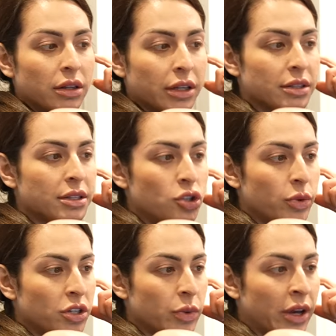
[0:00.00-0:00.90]
Like the
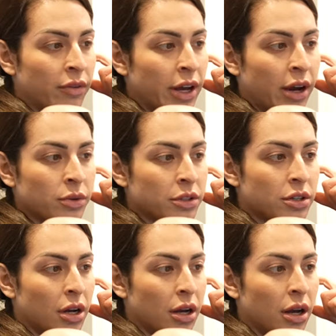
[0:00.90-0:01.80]
situation we have at
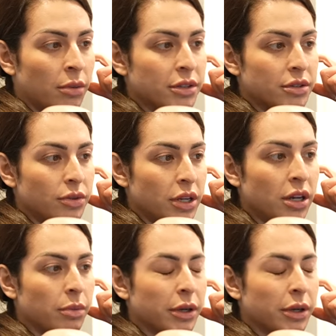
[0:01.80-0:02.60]
acquisition.com is unique